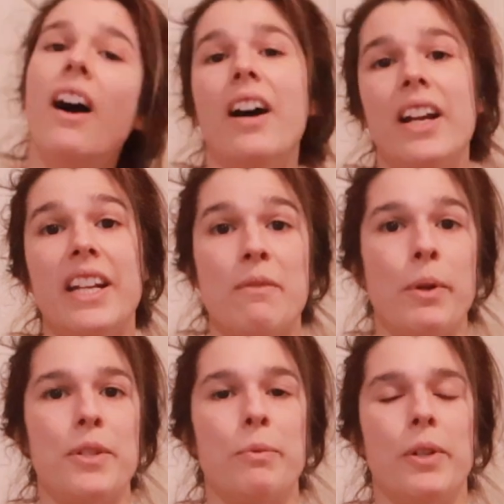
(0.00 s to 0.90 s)
I need a
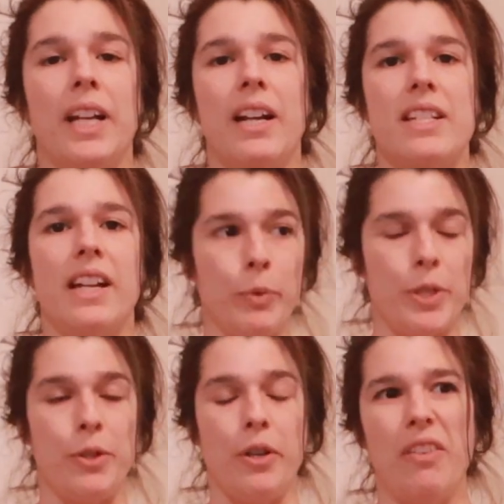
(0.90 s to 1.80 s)
post-workout snack. We
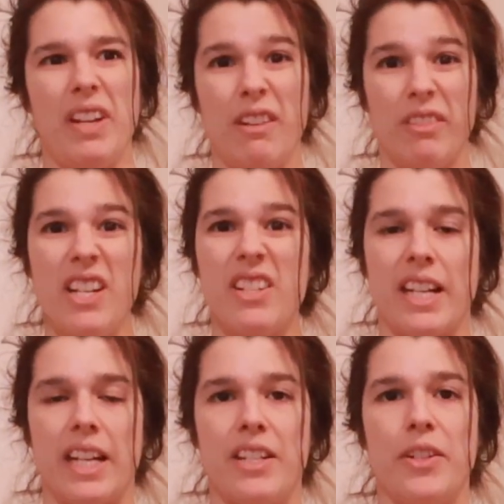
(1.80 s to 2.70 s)
do overhead reaches,
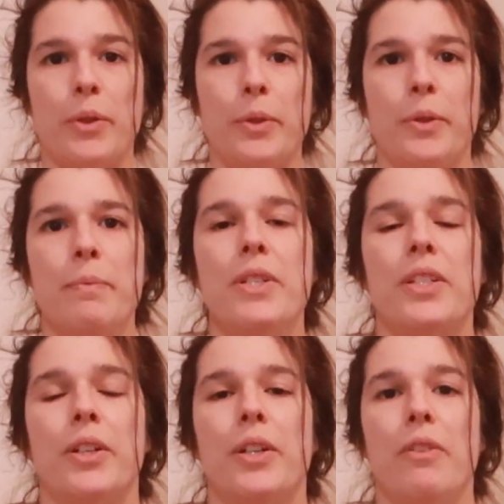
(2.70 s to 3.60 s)
I guess you'd call them.
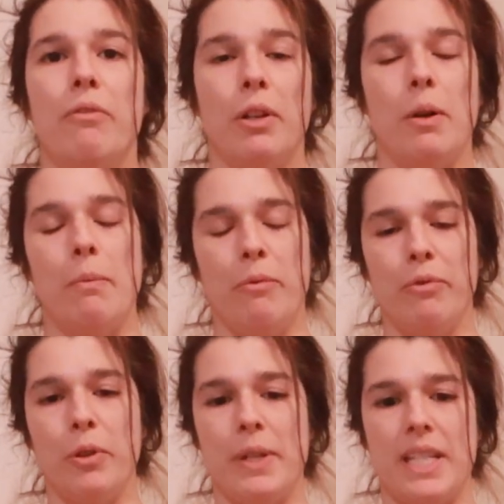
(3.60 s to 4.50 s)
So from
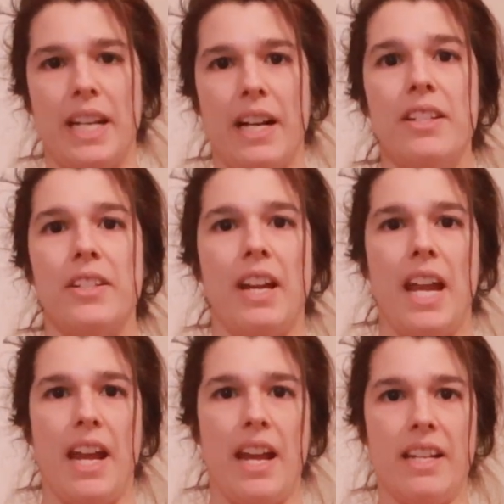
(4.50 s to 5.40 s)
forwards now, so
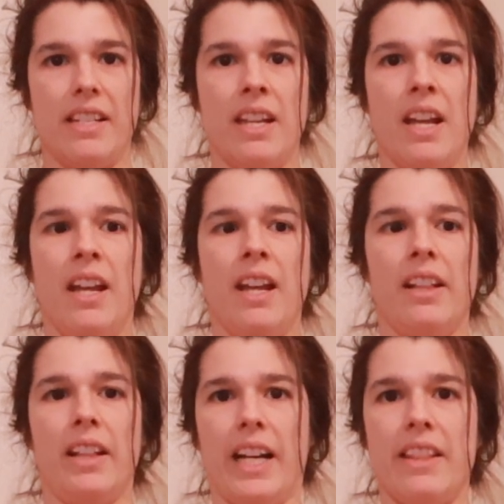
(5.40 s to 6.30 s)
hands
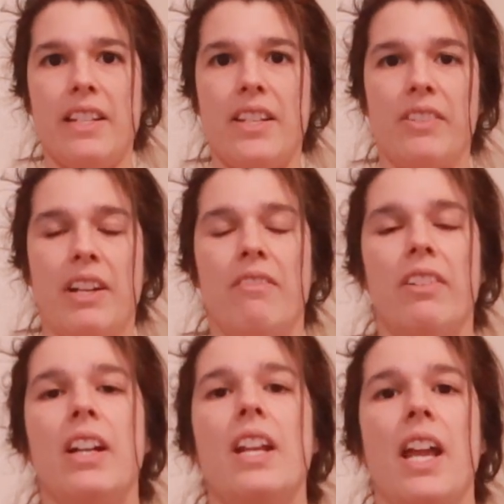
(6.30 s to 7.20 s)
like this, straight in
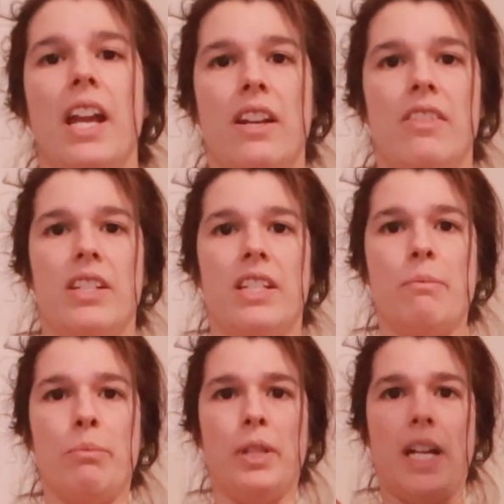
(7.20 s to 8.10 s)
front, and
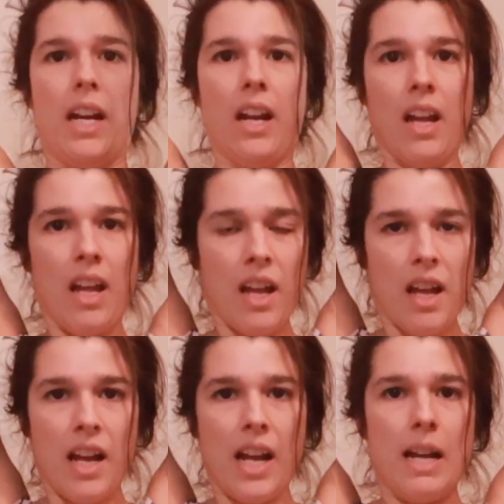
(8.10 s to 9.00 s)
just pulling
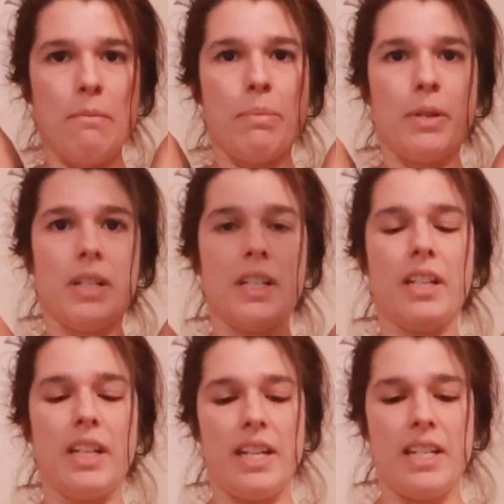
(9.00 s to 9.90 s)
up
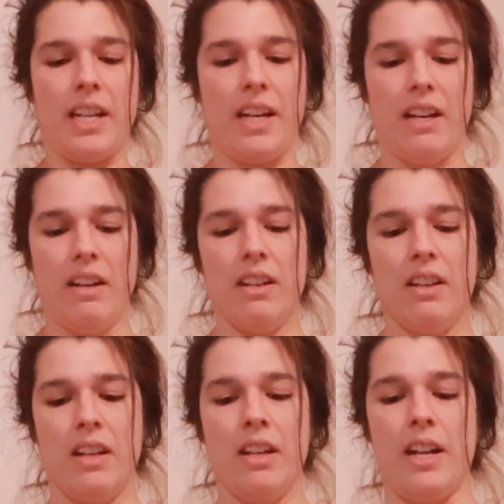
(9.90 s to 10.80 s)
and down.
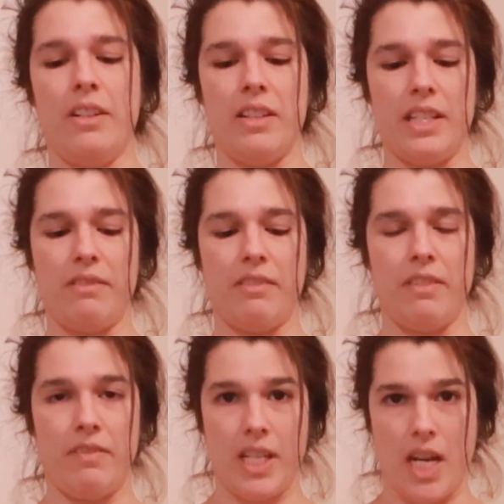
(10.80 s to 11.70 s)
I do this for
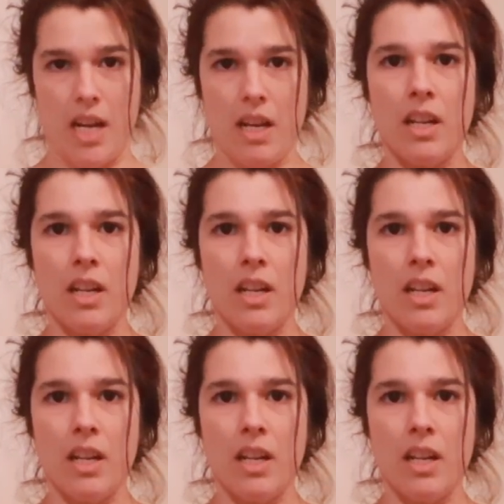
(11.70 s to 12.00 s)
15